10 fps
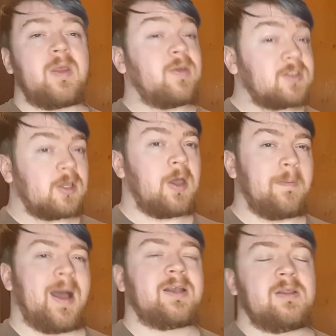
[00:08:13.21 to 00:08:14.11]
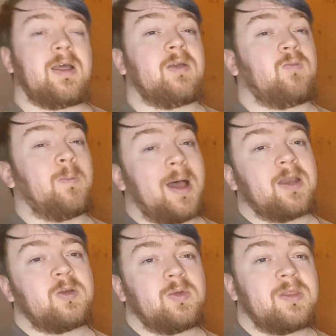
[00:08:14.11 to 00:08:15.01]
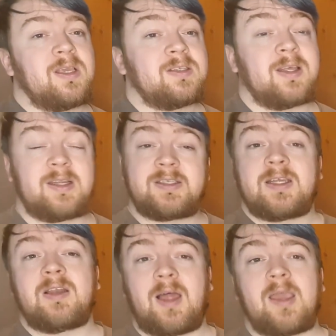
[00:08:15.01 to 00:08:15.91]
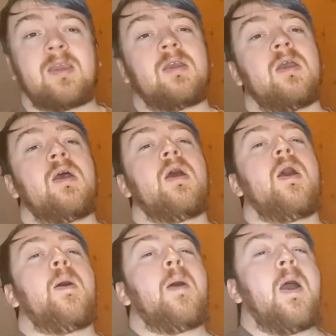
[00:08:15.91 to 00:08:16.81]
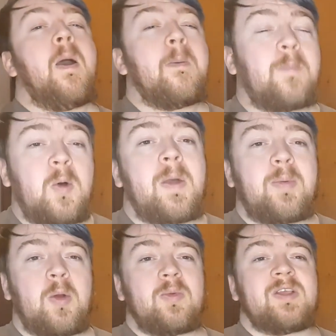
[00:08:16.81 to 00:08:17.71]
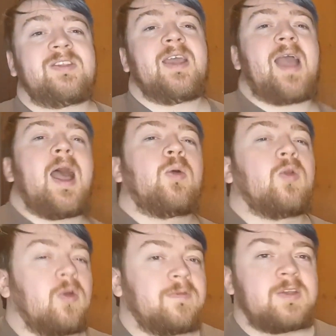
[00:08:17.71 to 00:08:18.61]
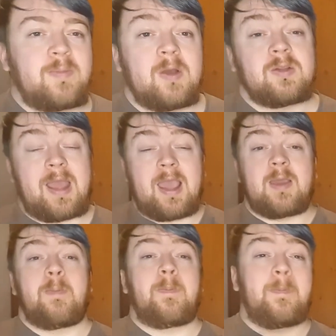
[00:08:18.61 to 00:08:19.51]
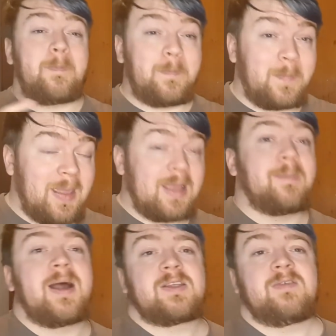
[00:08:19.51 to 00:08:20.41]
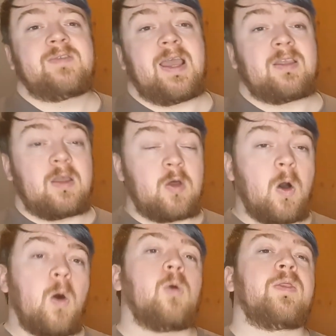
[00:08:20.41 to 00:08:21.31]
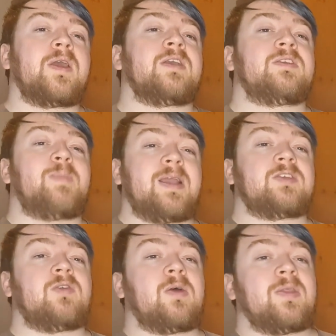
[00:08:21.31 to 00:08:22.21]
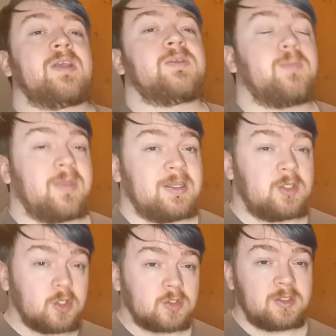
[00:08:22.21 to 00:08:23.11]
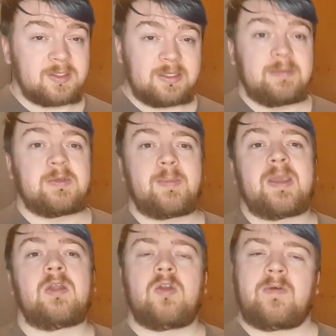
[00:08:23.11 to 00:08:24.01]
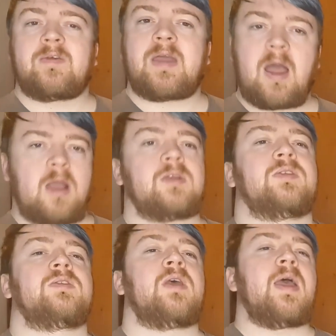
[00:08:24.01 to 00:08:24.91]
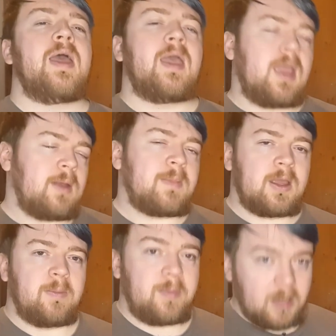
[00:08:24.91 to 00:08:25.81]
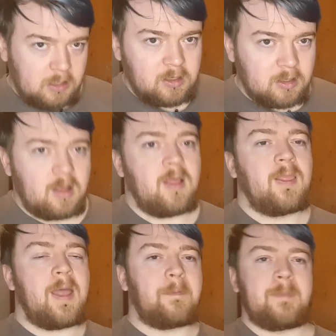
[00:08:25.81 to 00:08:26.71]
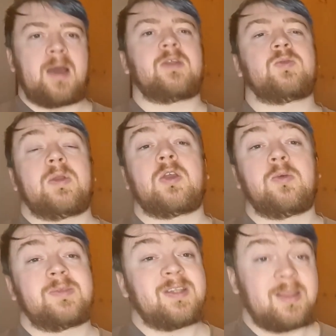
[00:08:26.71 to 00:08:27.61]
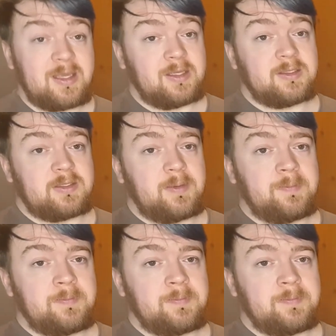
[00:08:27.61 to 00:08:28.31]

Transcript: There is a commander that mattered with these that I did like, but my problem with this deck, I would love to build a big massive deck that the whole thing is spaced around this, but there doesn't seem to be enough cards, in my opinion, that matters when it comes to these.